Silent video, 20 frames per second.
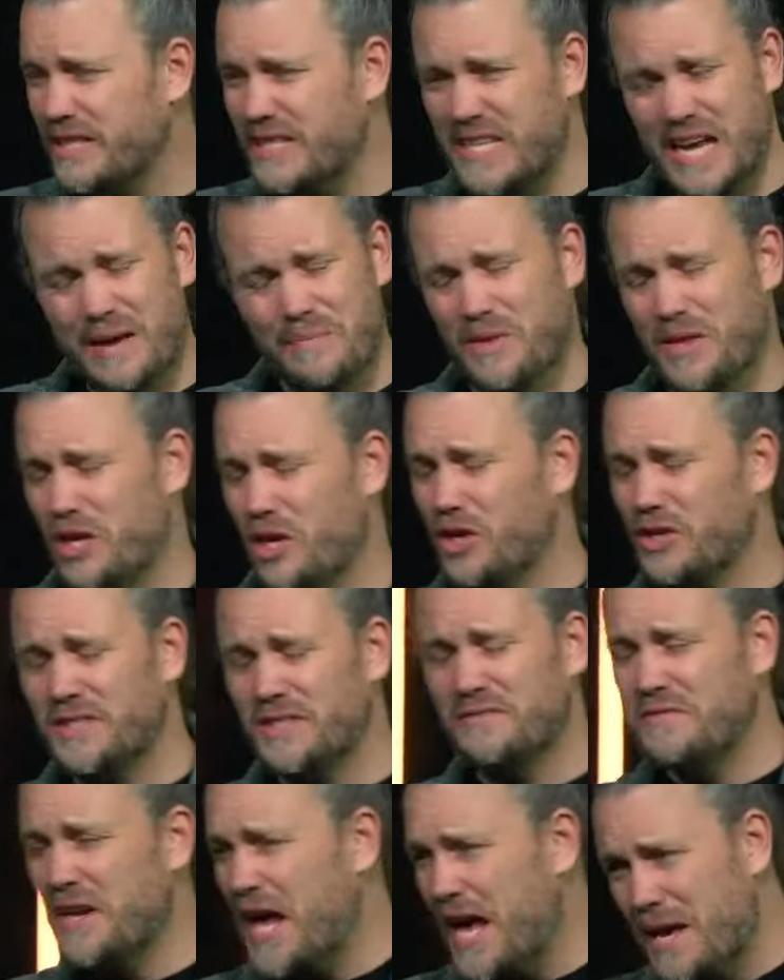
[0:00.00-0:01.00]
depth and
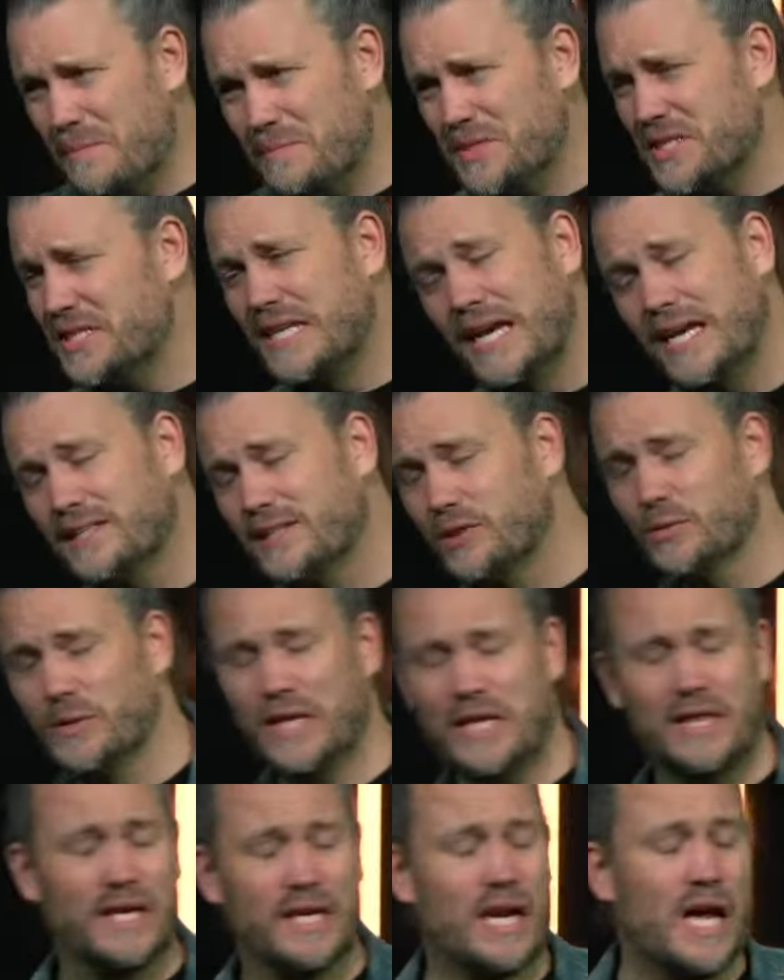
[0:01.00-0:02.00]
lots of names and dates or
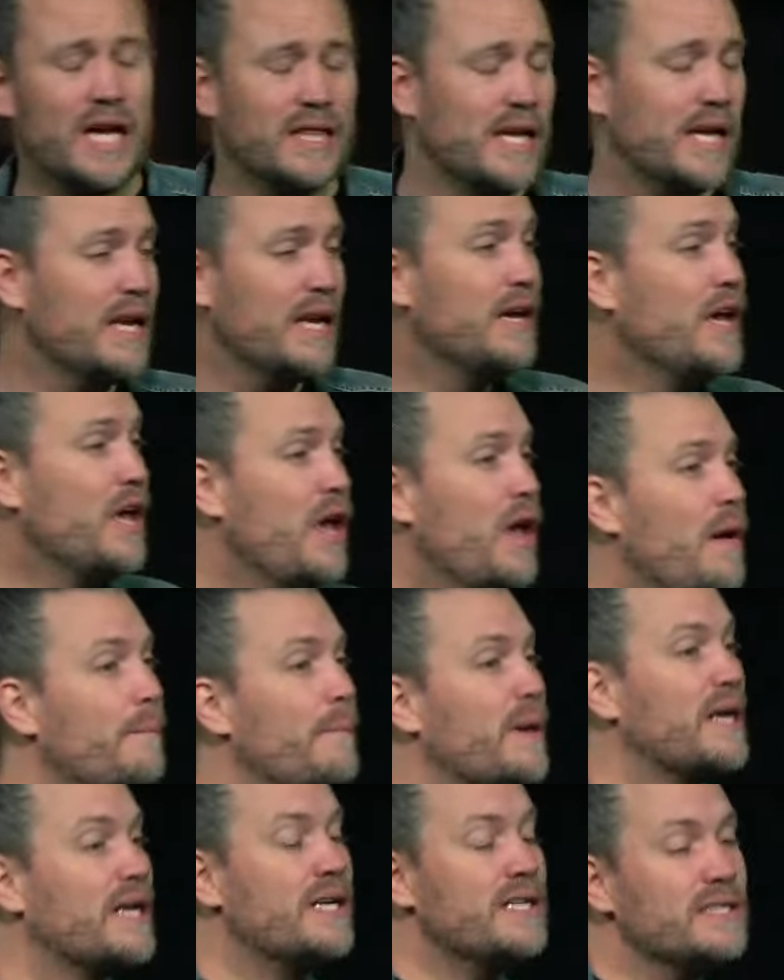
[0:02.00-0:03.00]
anything like that,
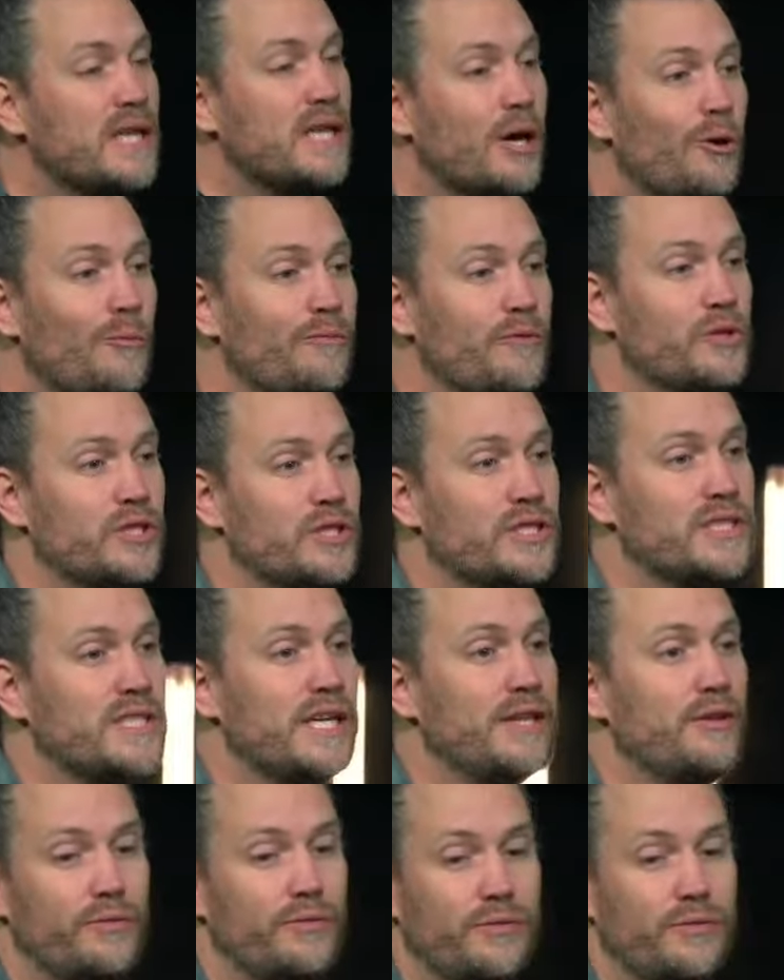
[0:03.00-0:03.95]
but it is helpful to see